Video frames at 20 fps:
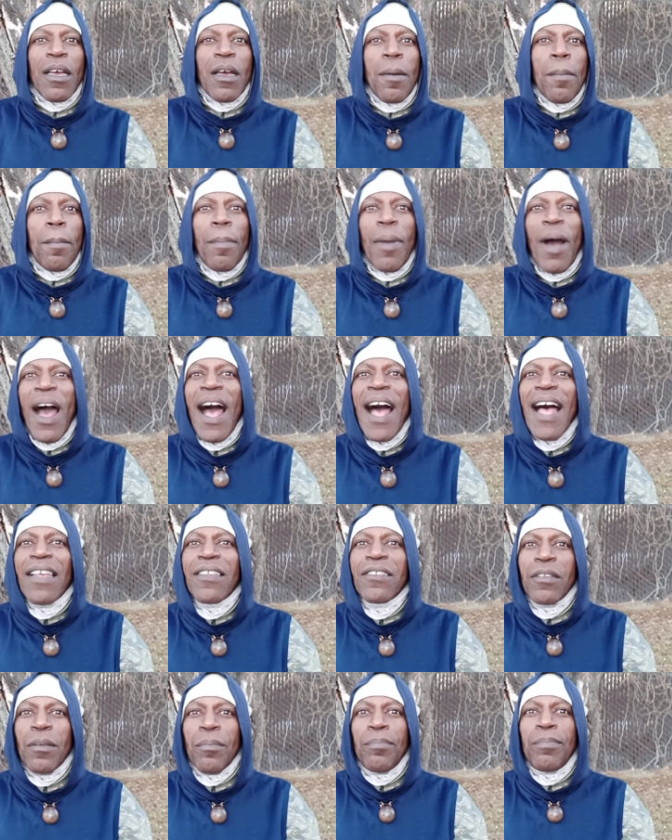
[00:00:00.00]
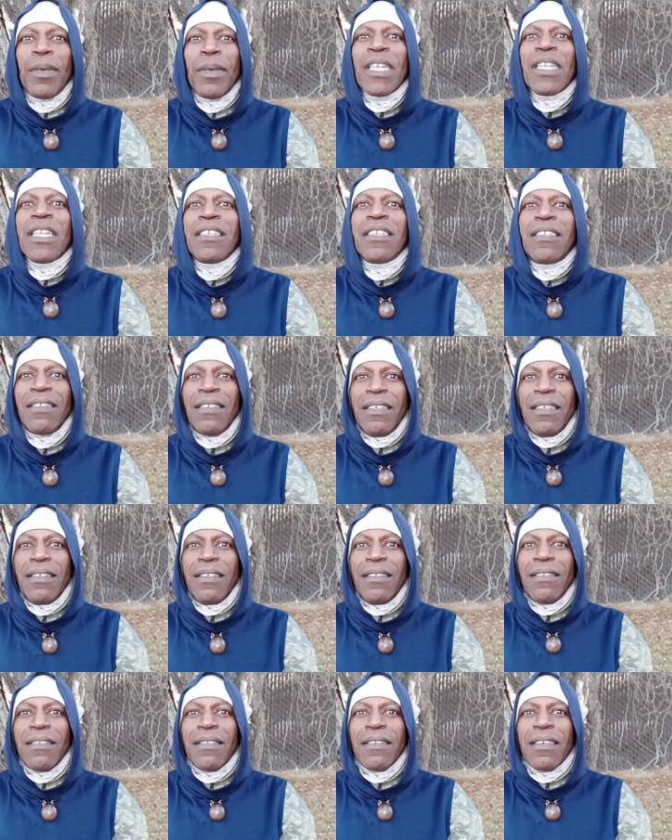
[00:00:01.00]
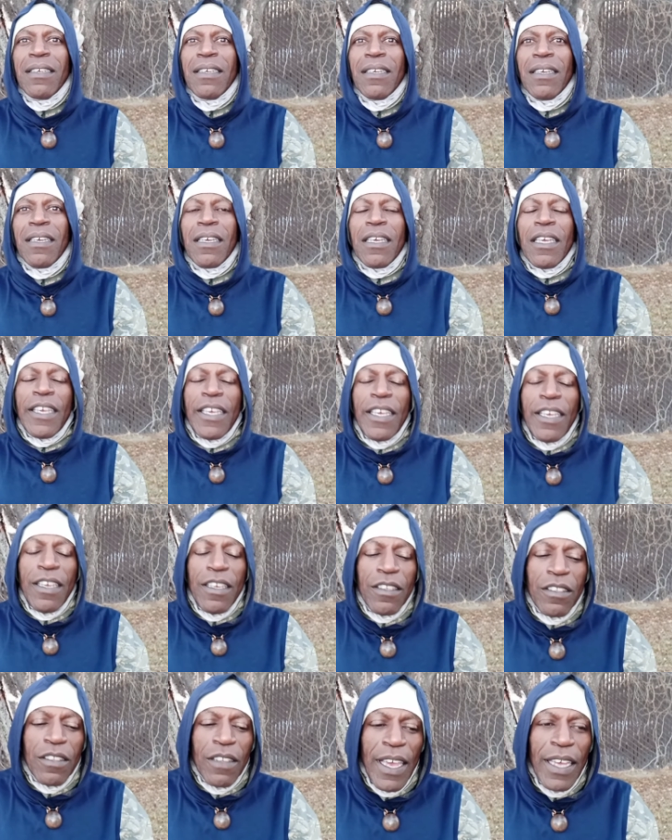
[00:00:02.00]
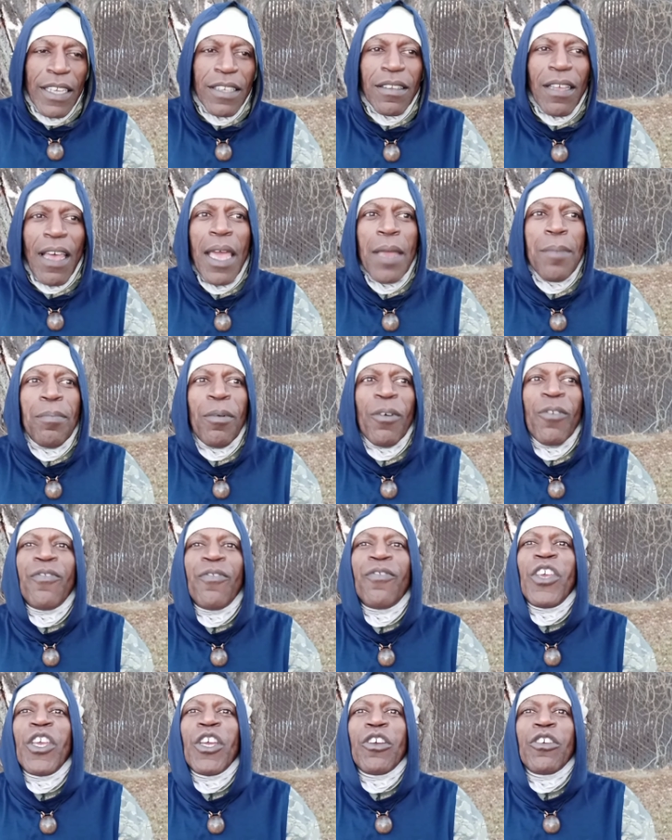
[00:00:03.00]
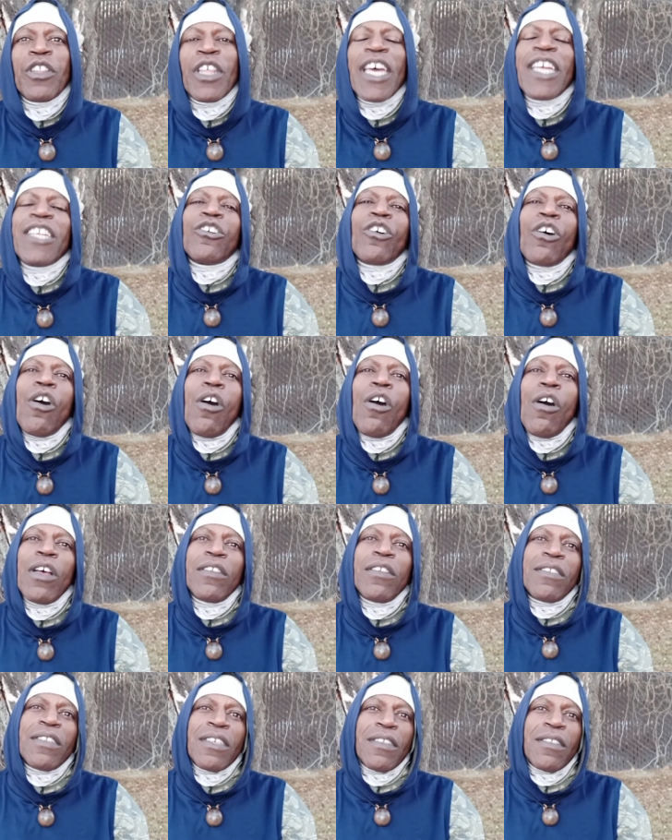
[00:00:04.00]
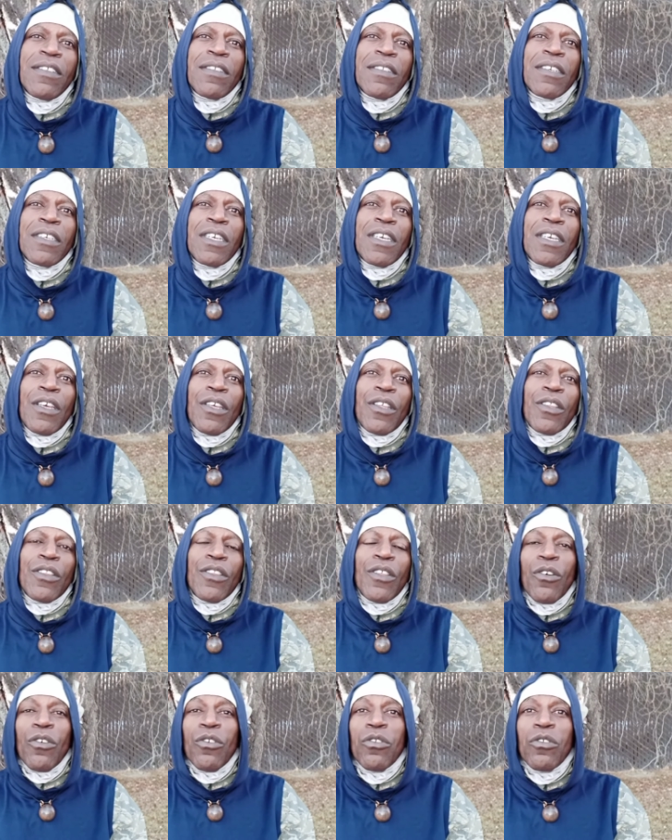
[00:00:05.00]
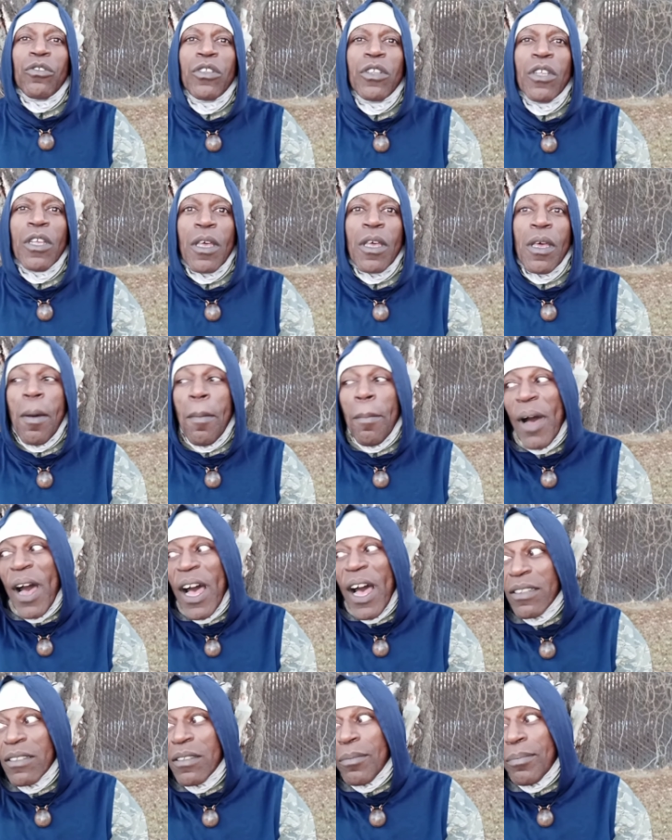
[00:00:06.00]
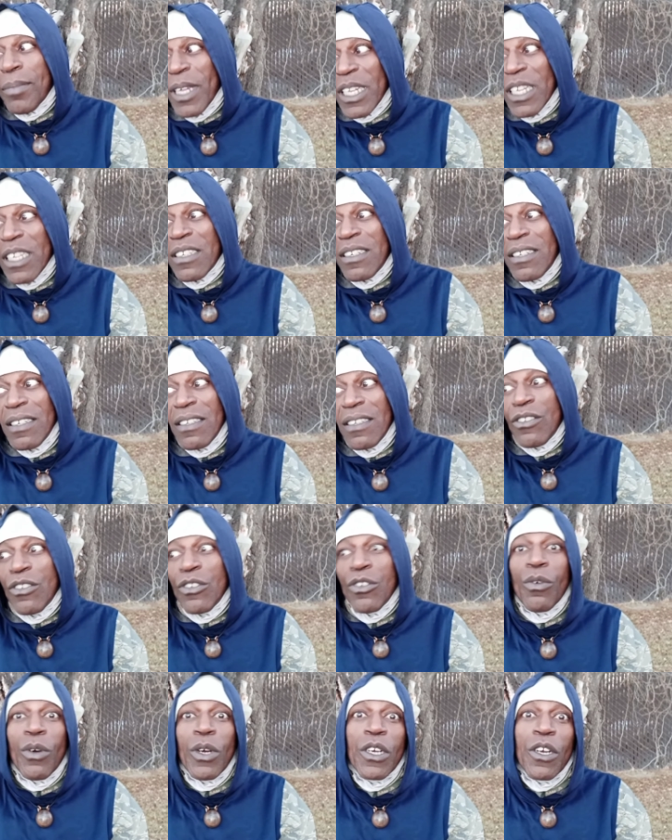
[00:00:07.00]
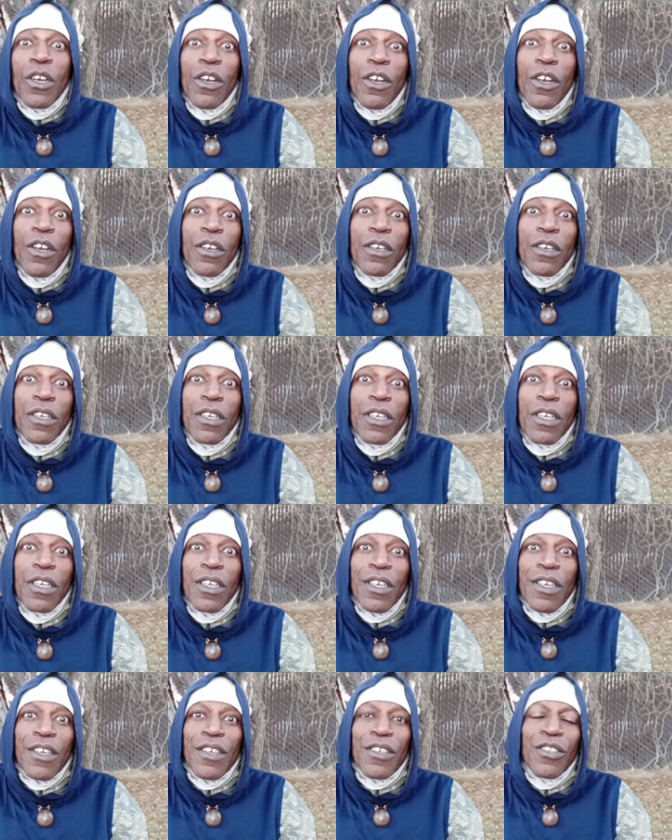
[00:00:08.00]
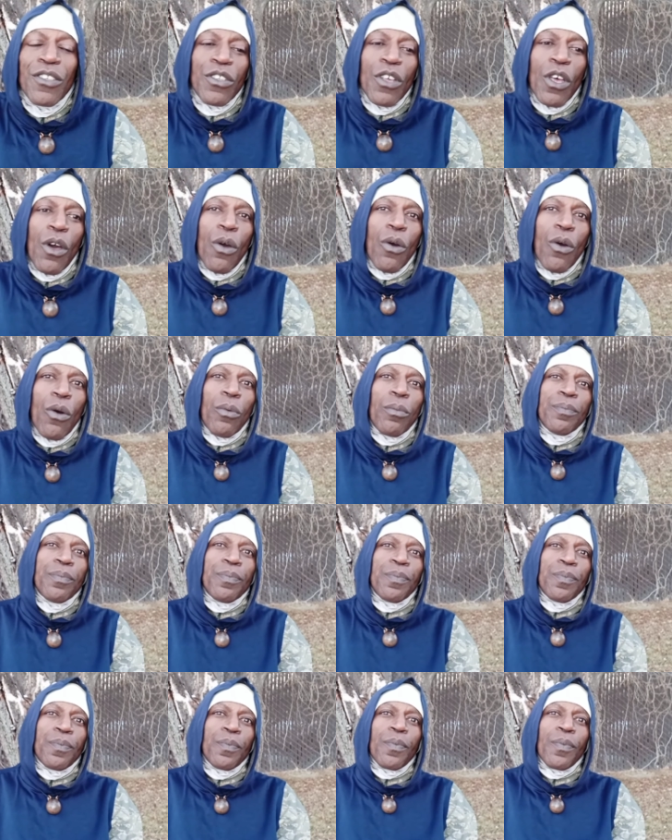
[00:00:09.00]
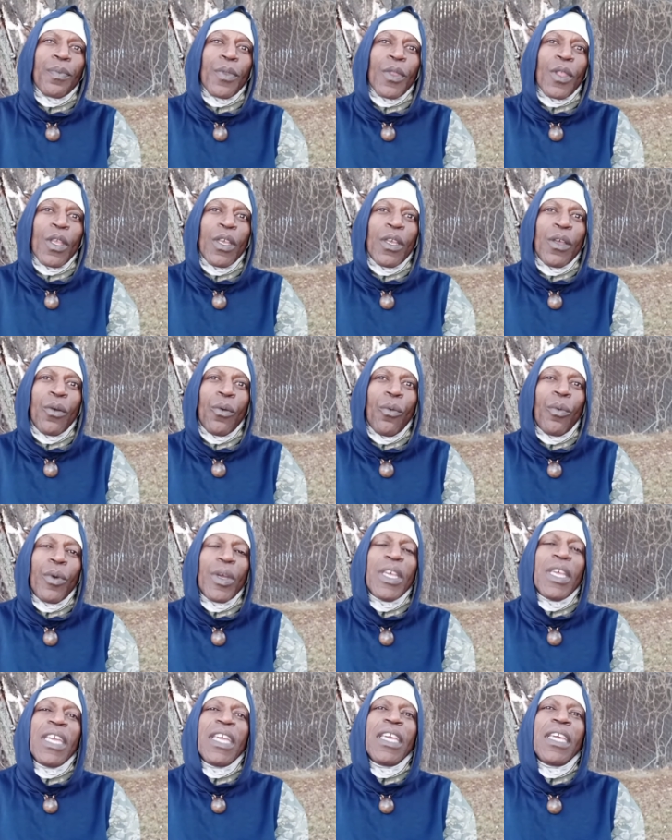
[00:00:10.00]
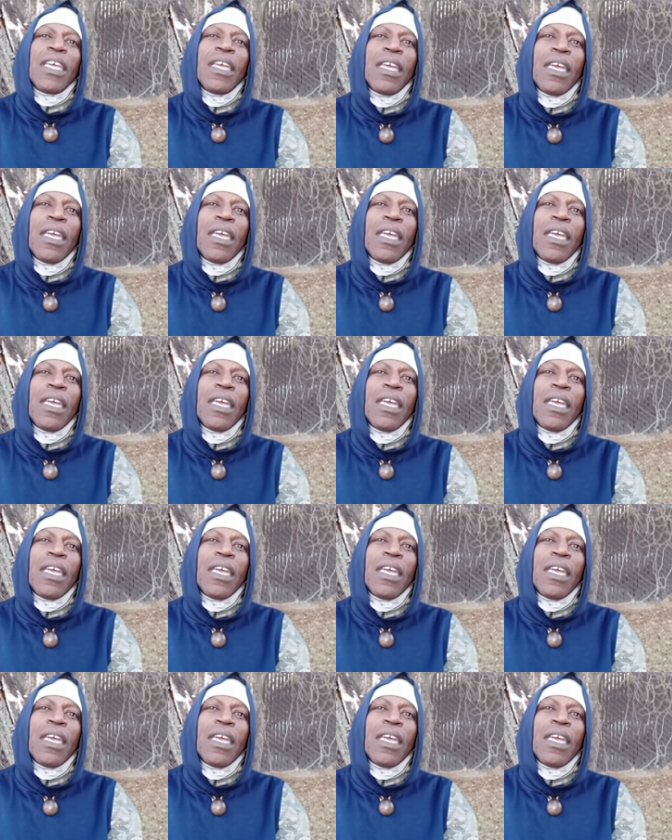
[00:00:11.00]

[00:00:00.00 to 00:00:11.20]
possibilities is a type of fear that causes those possibilities to occur. So, we